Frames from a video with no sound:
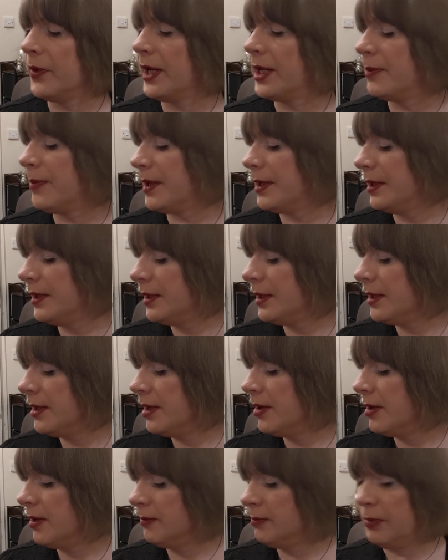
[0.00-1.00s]
why in a bit.
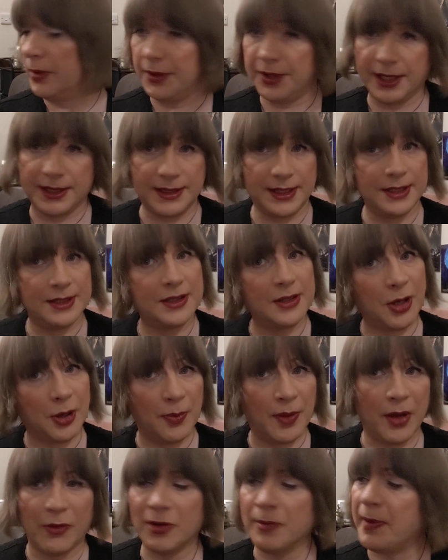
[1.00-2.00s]
But this is
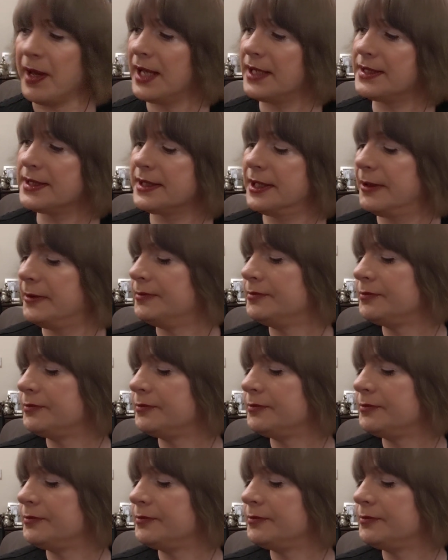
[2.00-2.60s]
up there with the best.